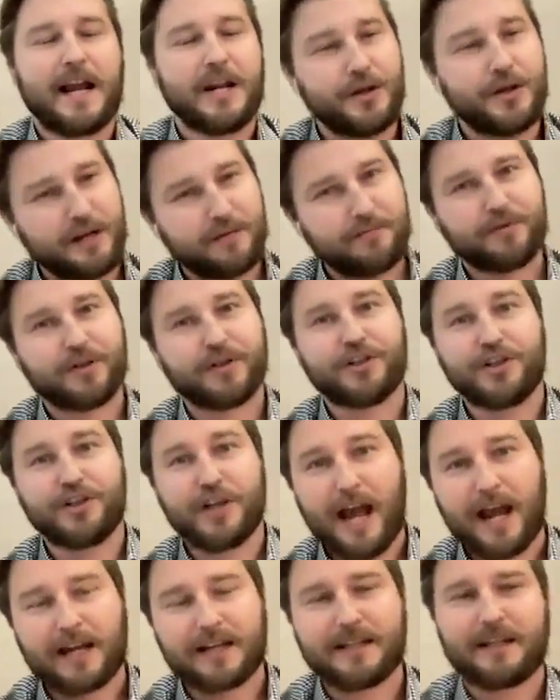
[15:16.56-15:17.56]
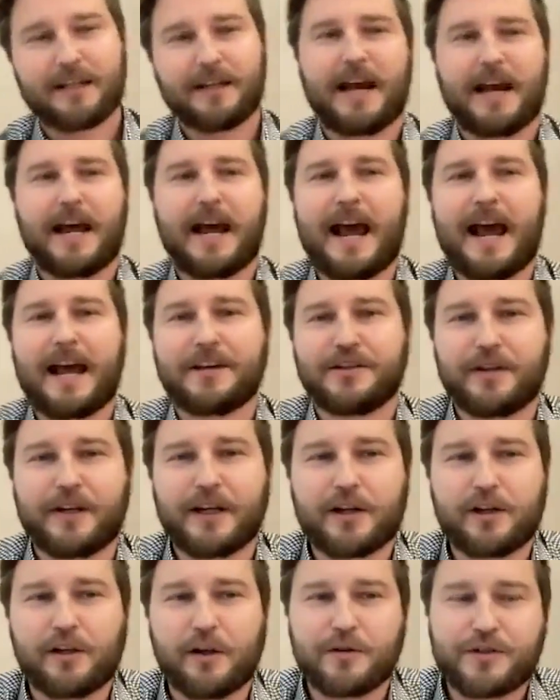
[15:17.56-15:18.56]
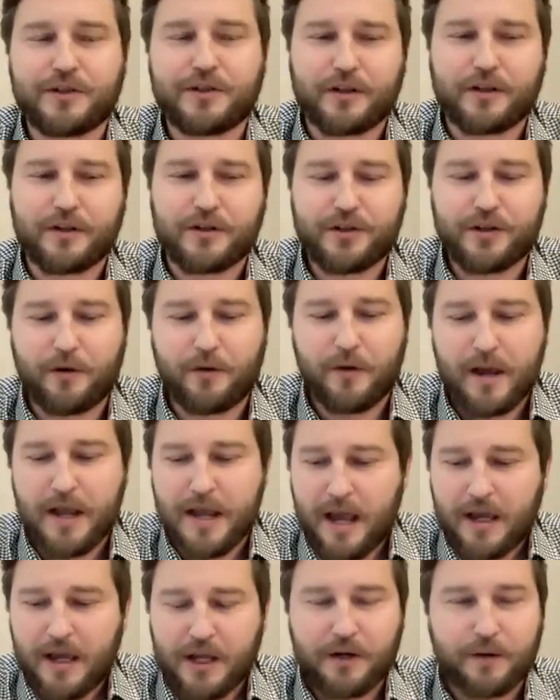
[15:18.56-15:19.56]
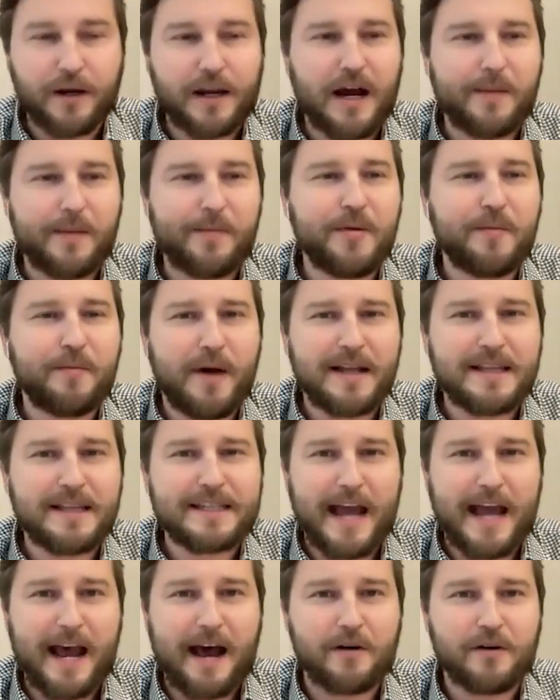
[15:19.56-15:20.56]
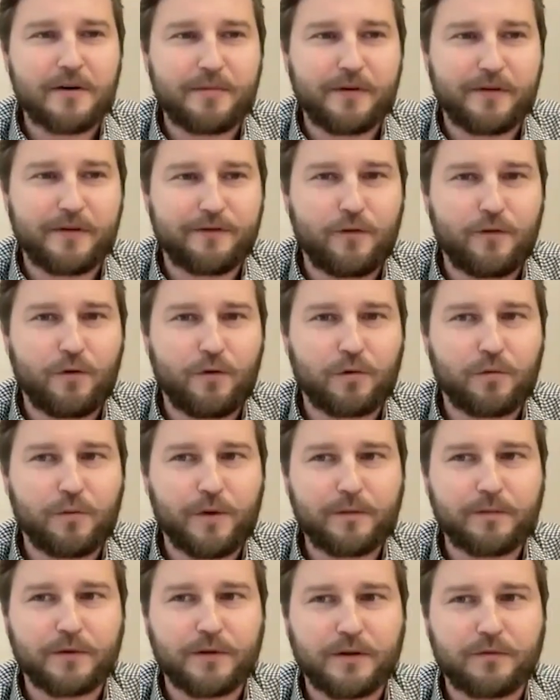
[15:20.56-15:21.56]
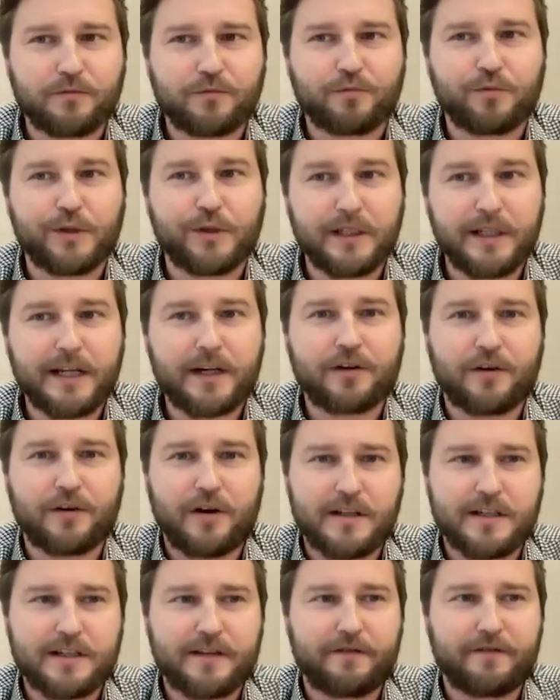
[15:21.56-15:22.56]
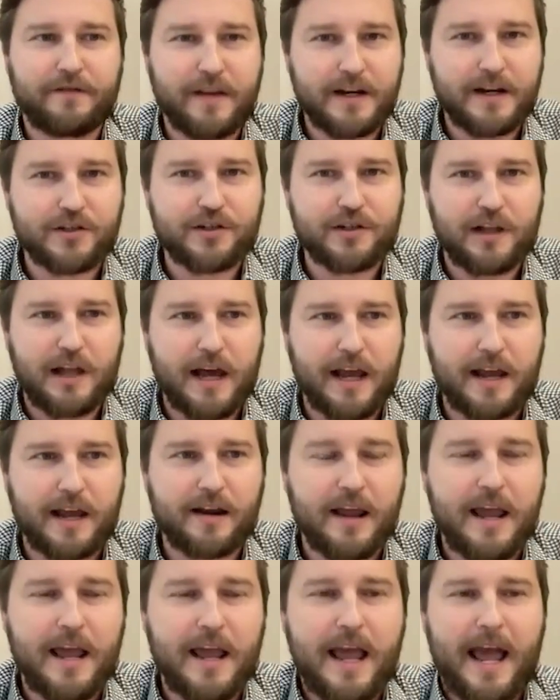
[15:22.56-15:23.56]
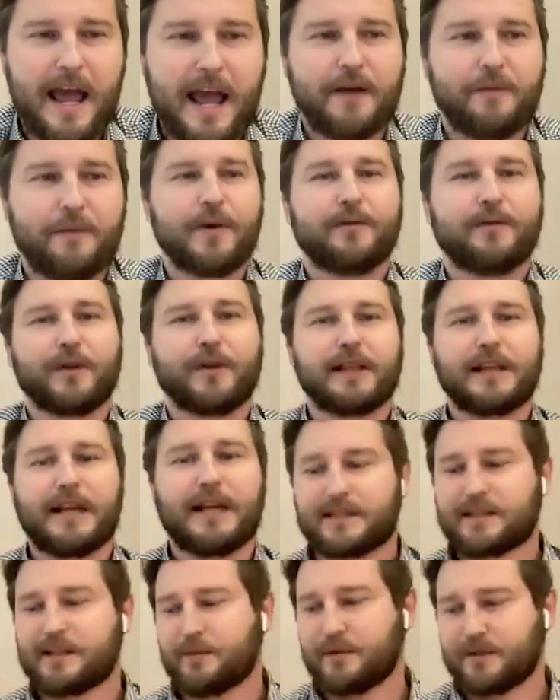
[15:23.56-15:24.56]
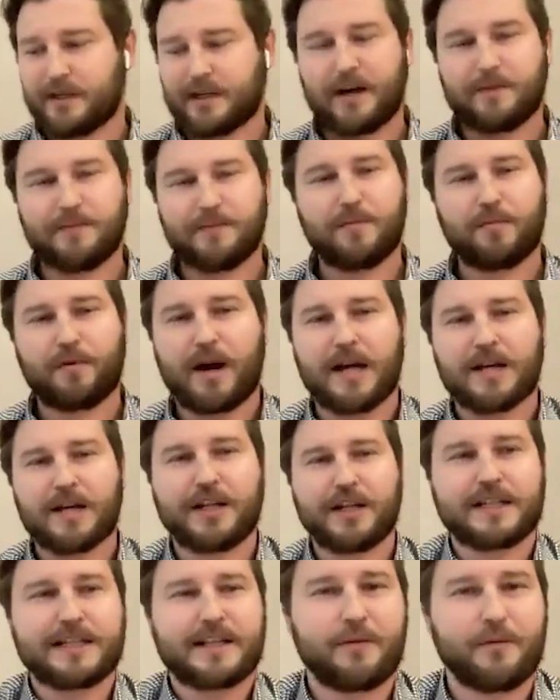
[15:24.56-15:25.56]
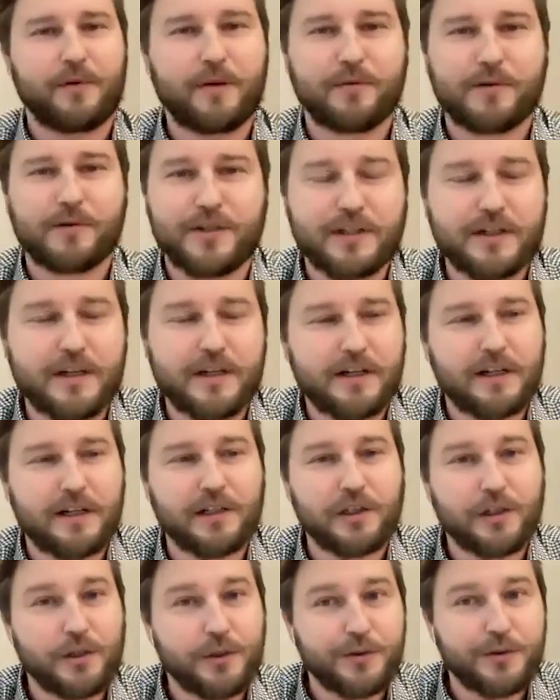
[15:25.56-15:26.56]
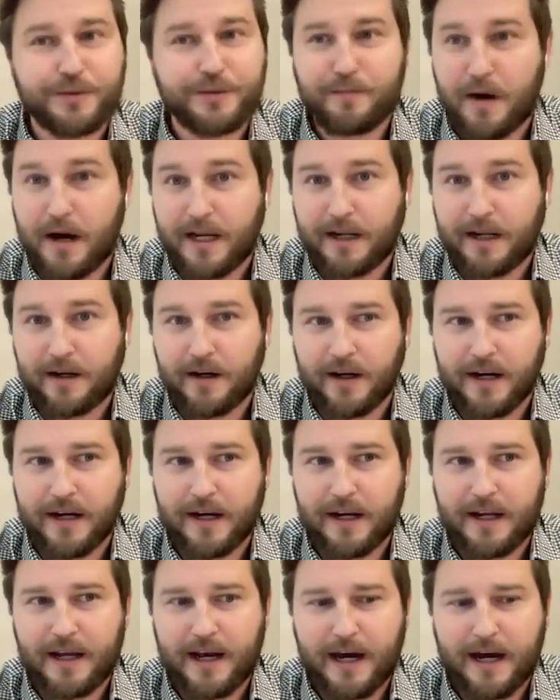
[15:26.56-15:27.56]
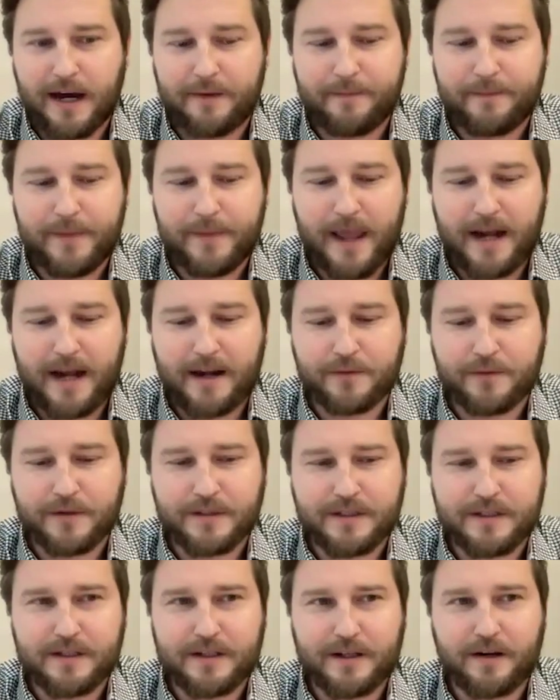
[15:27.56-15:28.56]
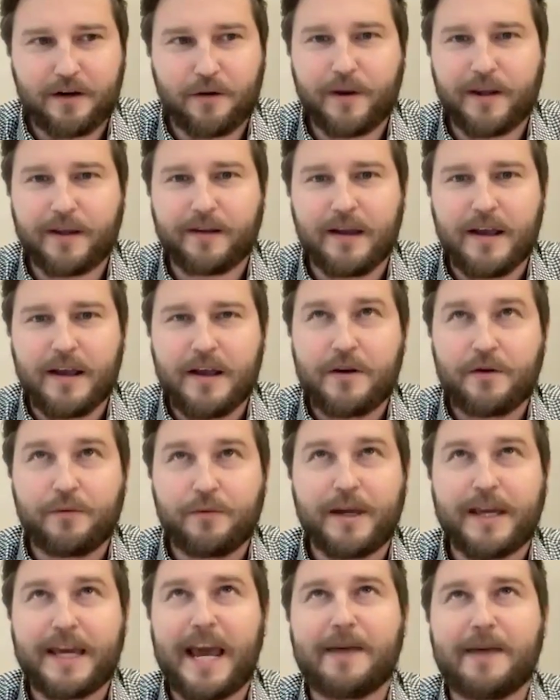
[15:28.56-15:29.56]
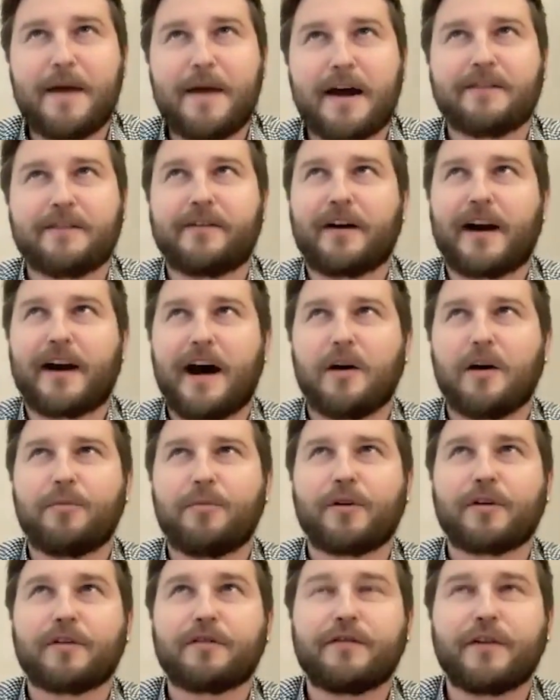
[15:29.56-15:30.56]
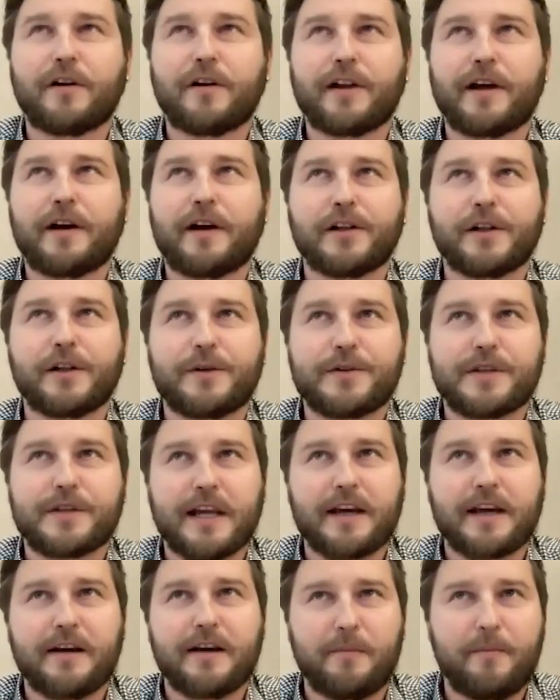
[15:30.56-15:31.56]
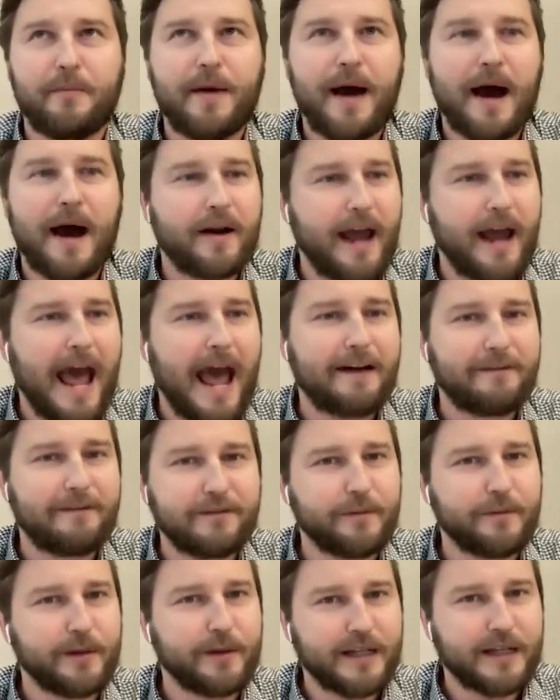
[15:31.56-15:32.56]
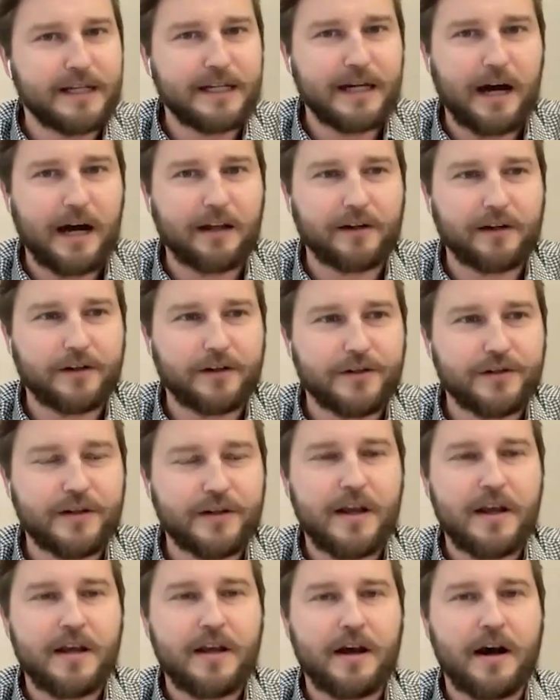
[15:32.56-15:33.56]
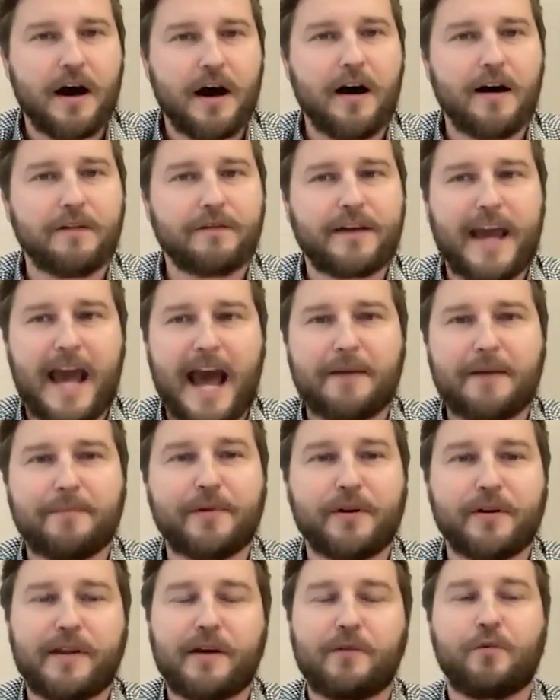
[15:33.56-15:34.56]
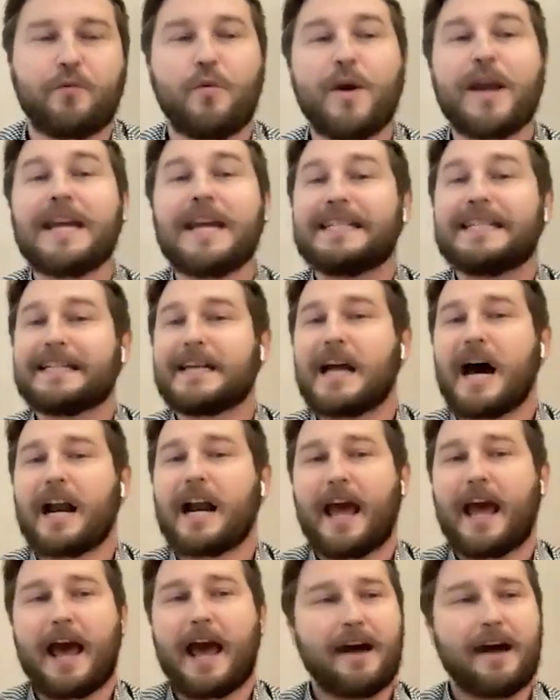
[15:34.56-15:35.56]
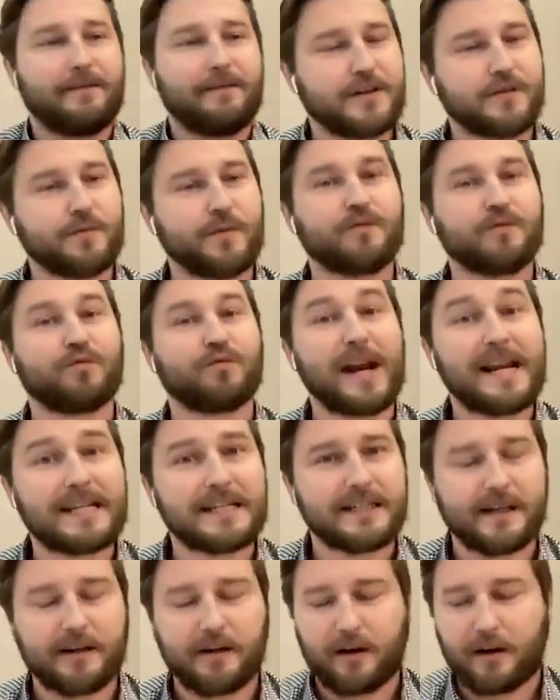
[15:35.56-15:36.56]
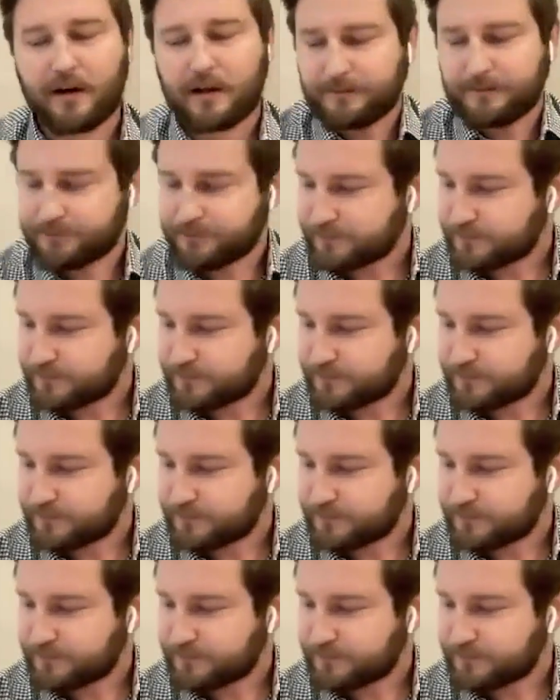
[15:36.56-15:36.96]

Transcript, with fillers: And you can project uh, as you get closer. So, yep. you know, a couple months out before we were really across the finish line, and we realized there was a couple projects that we were just going to lose money on. Um, and it was, you know, we, we came out of our held portfolio losing about half a million dollars of mm. capital that we did not have because we raised it all.